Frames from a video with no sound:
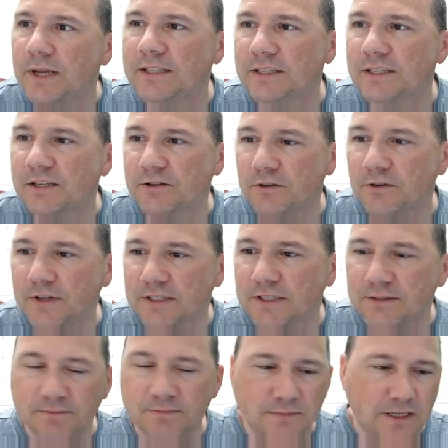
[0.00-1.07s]
as a
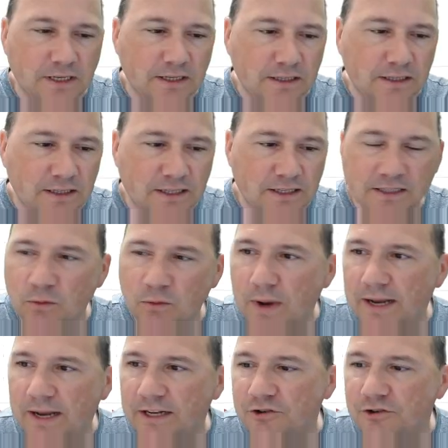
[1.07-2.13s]
service. This is a
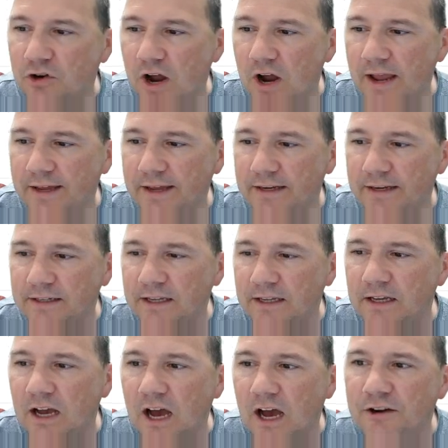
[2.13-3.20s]
way to try and
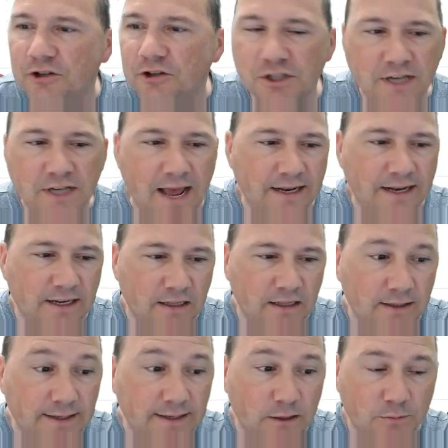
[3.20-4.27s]
understand it a
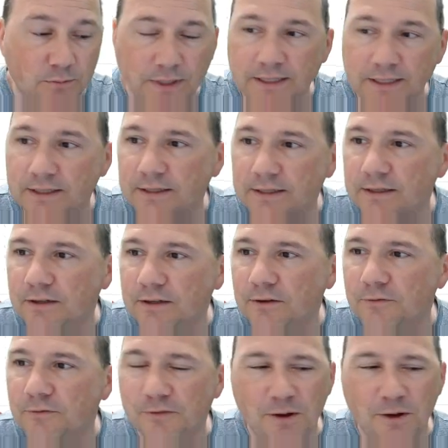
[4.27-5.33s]
little bit
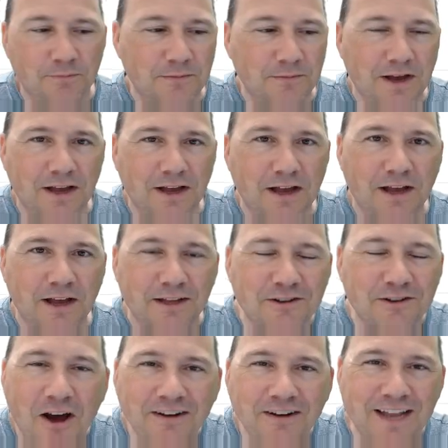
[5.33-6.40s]
from a
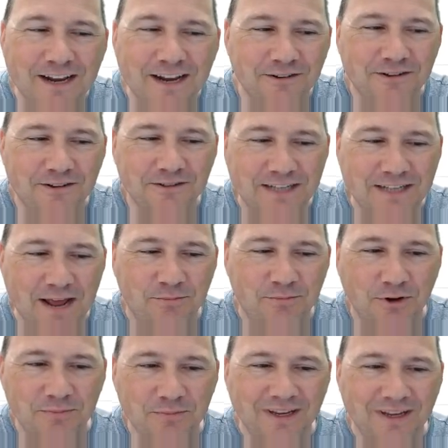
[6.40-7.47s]
non-technical
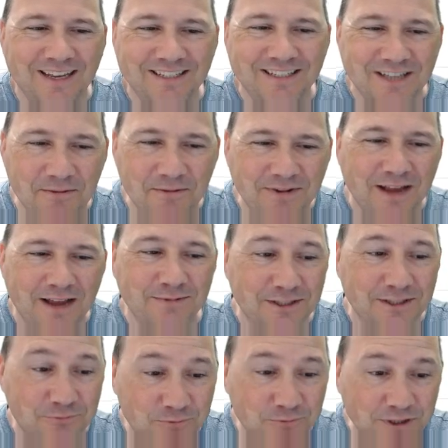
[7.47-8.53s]
standpoint, because sometimes
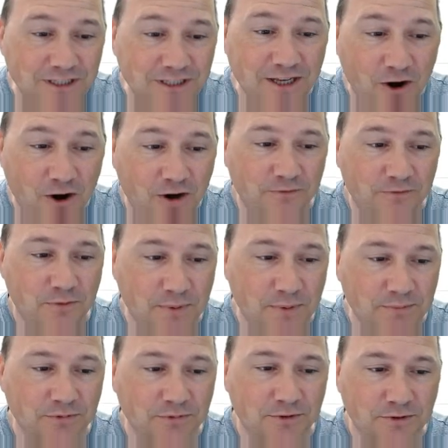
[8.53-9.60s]
it's really hard for
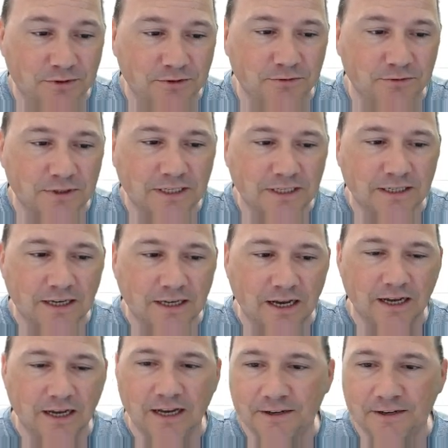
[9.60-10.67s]
people to
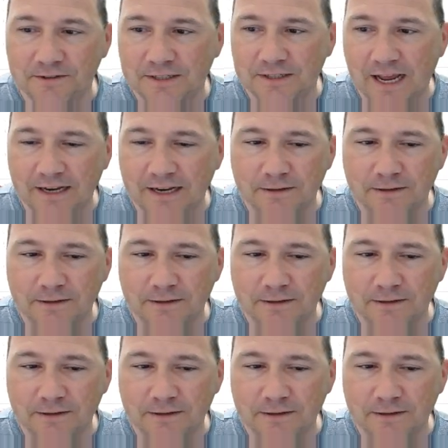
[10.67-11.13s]
understand.